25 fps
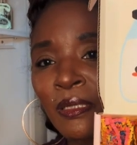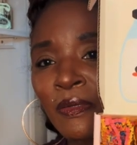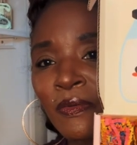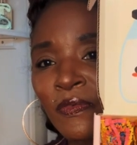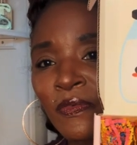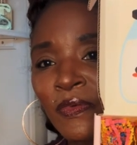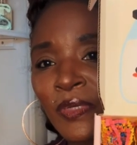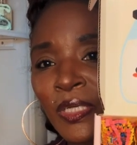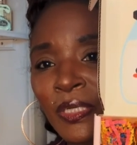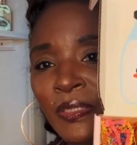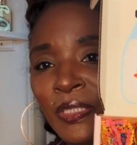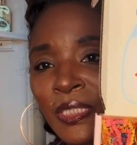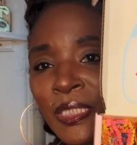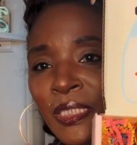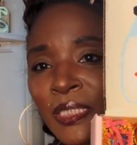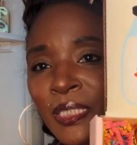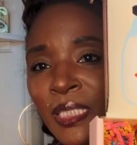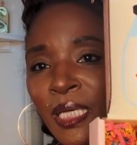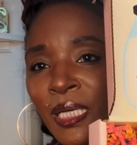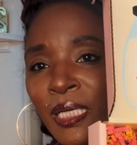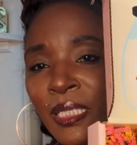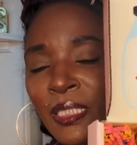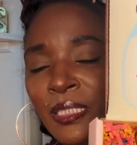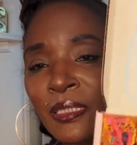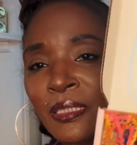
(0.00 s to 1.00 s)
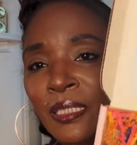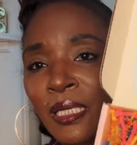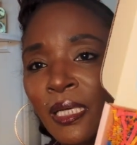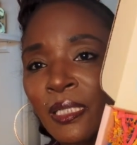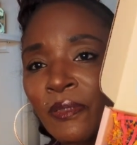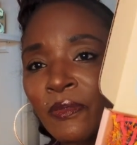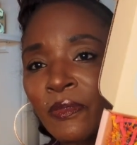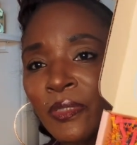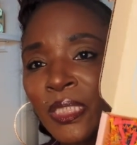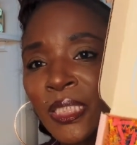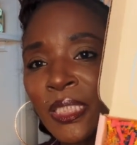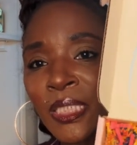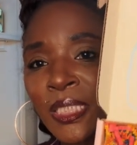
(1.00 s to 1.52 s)
Very nice. I
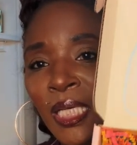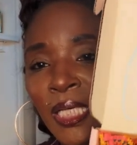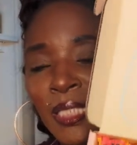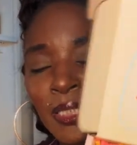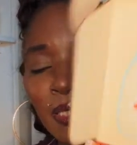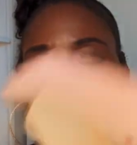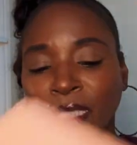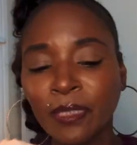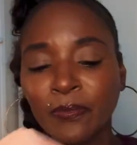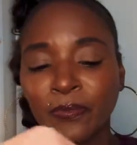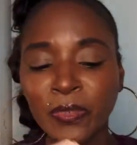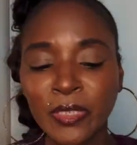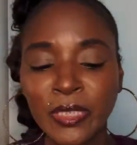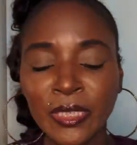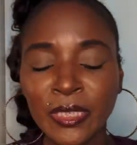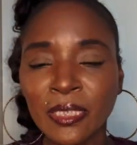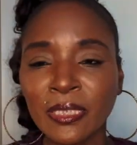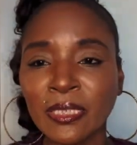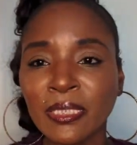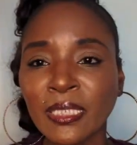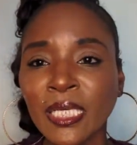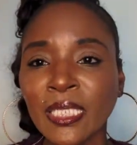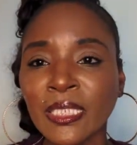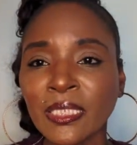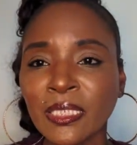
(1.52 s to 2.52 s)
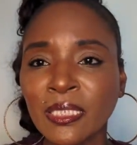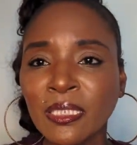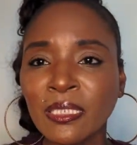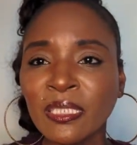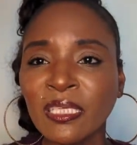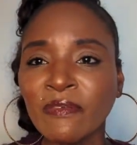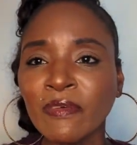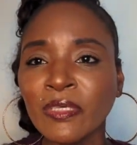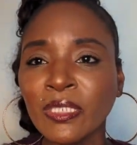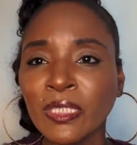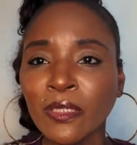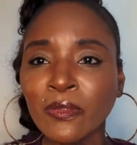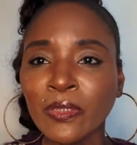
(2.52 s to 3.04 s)
really like their presentation,
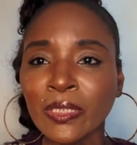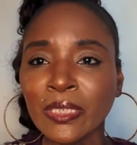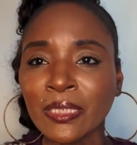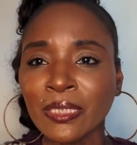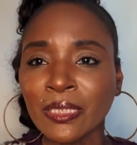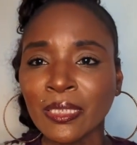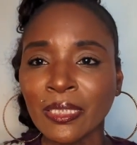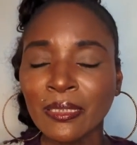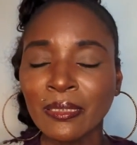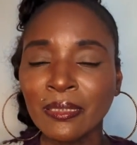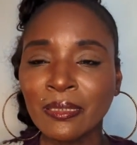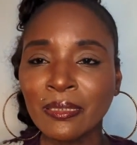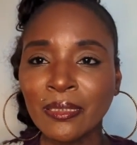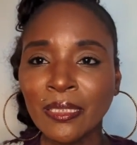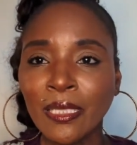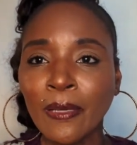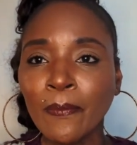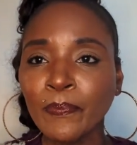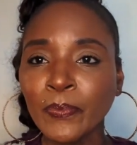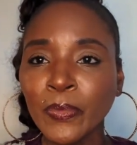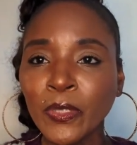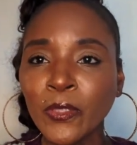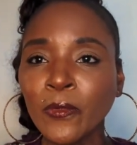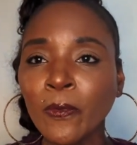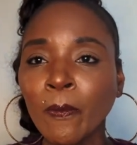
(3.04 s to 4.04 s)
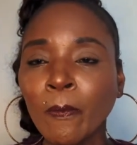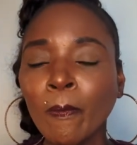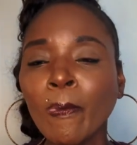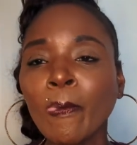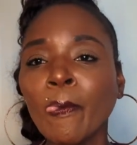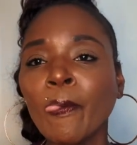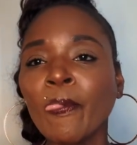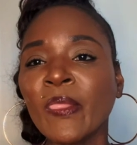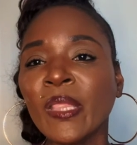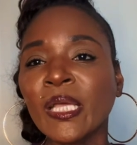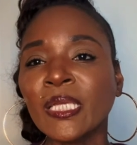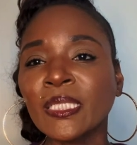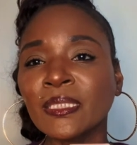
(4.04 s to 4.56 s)
even though it's just simple.
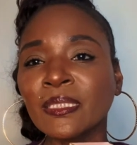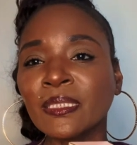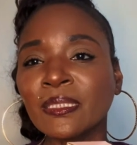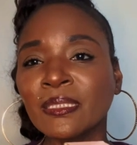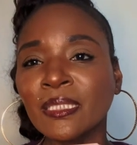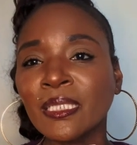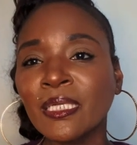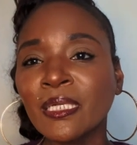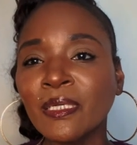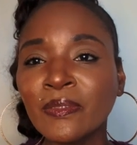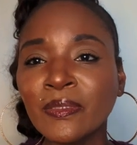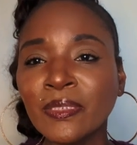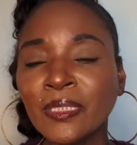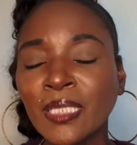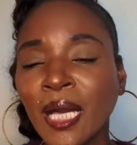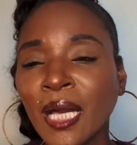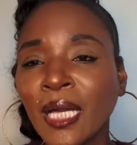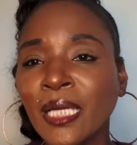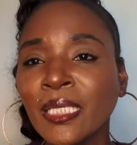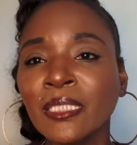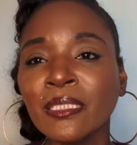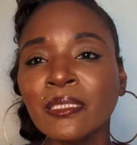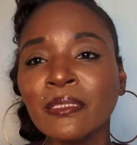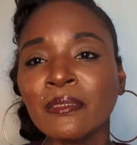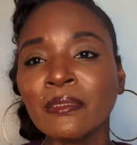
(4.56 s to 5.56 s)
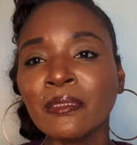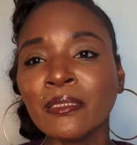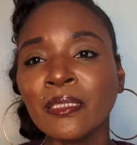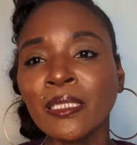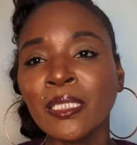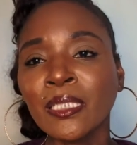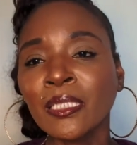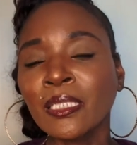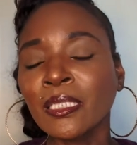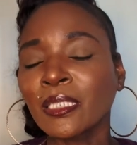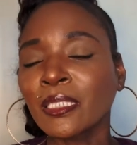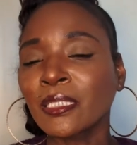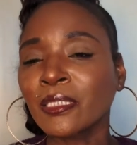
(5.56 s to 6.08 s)
It's still nice.
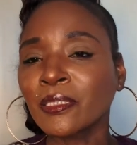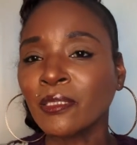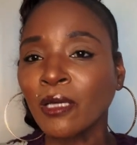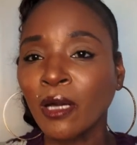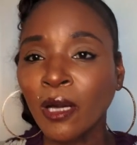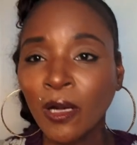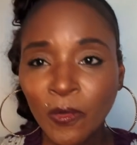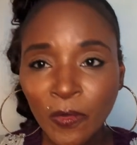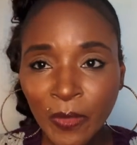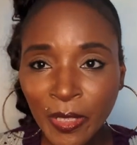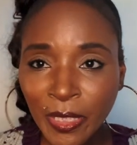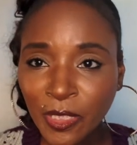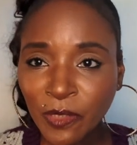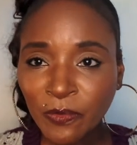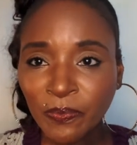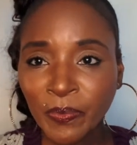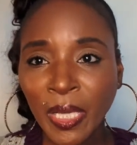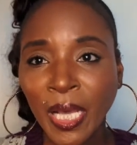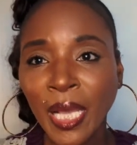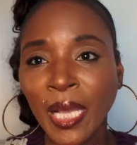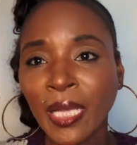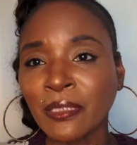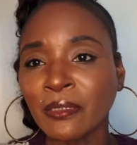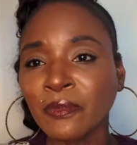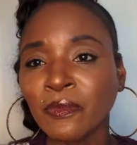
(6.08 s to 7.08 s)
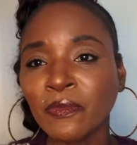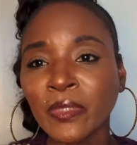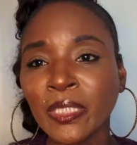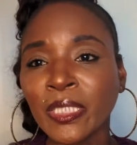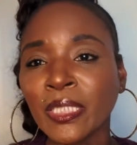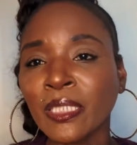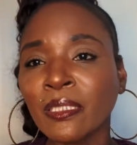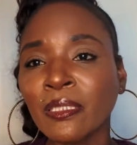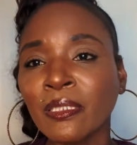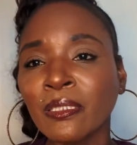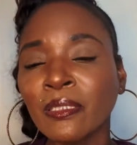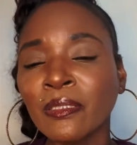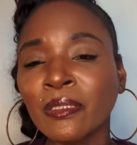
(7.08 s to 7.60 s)
It's always packed
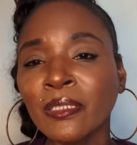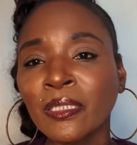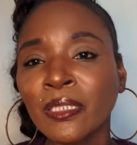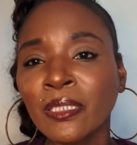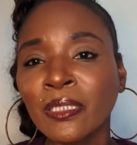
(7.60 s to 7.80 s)
well.